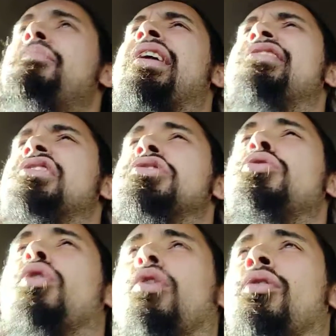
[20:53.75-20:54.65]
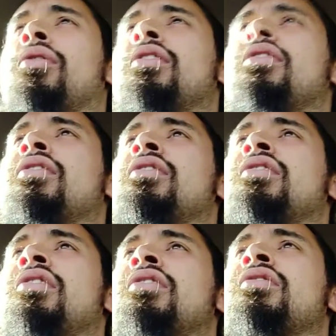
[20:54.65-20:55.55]
but as a tool,
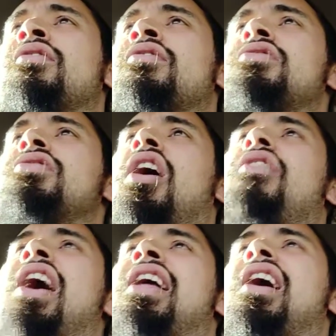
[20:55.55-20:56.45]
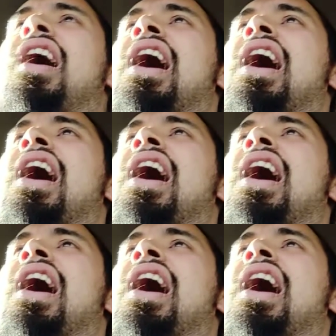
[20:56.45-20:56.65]
so that